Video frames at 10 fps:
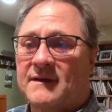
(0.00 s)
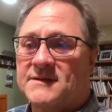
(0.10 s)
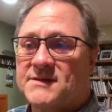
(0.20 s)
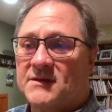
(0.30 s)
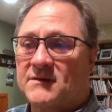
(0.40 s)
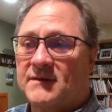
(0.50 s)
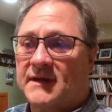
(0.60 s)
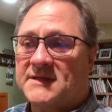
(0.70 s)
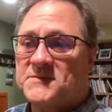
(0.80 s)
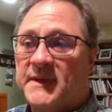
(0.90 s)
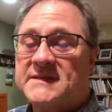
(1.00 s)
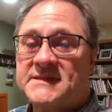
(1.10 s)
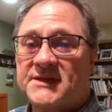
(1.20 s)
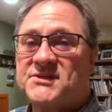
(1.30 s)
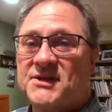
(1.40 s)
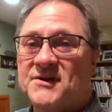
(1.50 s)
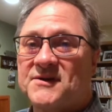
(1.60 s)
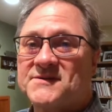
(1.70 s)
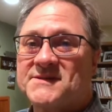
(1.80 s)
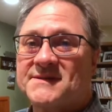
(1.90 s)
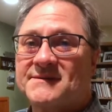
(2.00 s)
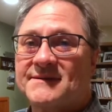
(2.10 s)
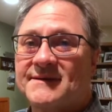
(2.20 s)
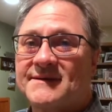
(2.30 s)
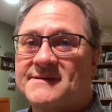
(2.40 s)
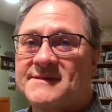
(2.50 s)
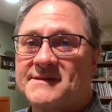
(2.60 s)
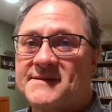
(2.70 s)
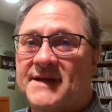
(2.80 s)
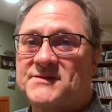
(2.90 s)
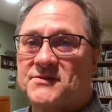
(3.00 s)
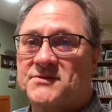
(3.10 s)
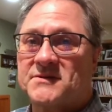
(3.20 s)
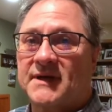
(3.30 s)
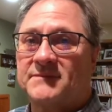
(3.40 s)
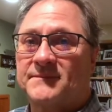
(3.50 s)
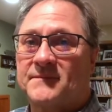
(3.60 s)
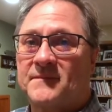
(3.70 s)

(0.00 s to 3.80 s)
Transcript: So it's been 6 years since that surgery.